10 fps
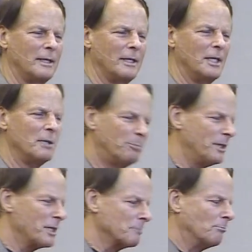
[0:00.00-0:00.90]
He put
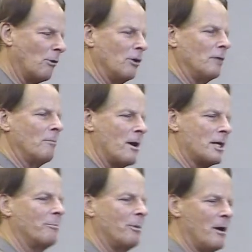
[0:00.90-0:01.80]
his moral
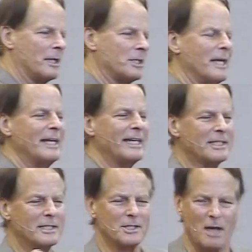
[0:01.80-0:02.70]
mark upon us. It's
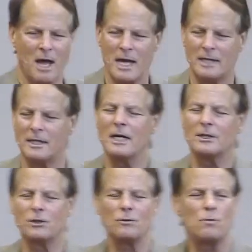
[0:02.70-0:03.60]
designed
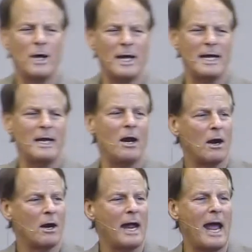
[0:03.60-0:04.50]
to weigh
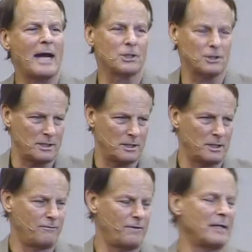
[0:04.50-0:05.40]
our actions.
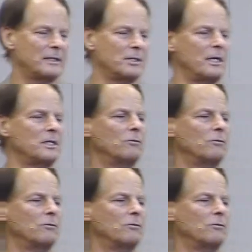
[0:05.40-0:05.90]
In fact, it says in